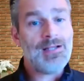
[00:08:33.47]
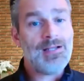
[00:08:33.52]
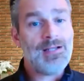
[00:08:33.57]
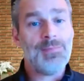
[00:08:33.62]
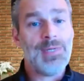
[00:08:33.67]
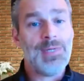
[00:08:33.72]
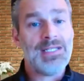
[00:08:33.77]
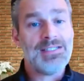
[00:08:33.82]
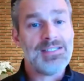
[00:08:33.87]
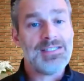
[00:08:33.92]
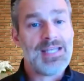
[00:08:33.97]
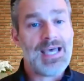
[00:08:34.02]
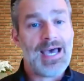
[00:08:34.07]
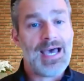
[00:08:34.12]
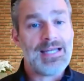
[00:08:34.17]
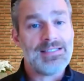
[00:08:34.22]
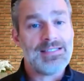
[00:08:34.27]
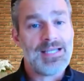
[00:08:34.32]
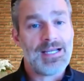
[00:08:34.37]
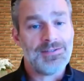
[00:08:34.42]
an element
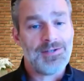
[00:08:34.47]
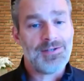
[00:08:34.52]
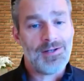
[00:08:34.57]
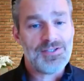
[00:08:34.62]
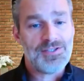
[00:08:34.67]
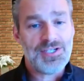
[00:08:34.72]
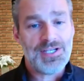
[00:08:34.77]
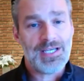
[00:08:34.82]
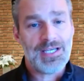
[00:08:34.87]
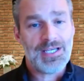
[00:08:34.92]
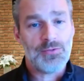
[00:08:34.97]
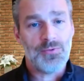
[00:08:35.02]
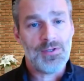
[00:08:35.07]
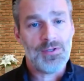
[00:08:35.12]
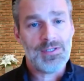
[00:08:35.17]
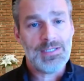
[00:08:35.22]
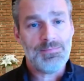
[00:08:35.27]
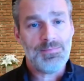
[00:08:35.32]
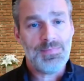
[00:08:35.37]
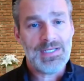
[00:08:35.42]
that technology can
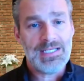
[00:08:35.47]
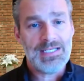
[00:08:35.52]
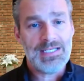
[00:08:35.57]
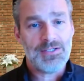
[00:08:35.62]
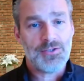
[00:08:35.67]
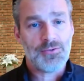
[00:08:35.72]
really